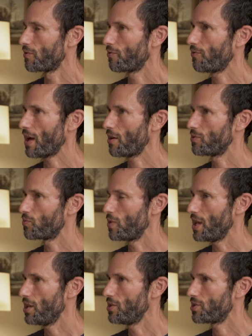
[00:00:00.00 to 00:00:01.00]
found
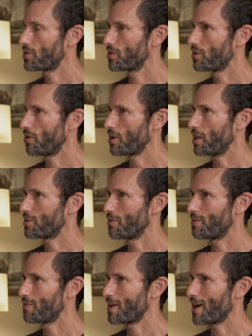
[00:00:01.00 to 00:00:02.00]
ways, okay,
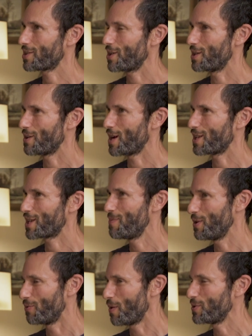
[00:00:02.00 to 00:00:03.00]
so actually I
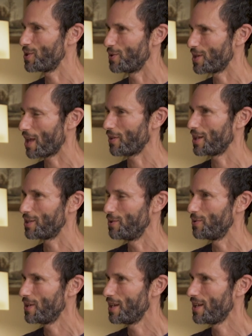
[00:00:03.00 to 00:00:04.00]
keep interrupting you and not letting
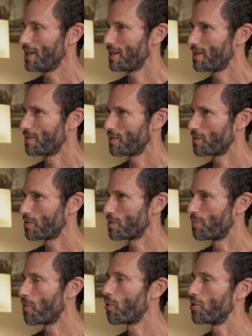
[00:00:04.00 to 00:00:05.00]
you,
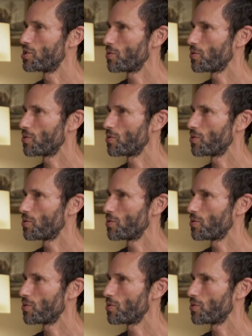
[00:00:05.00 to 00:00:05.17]
the poor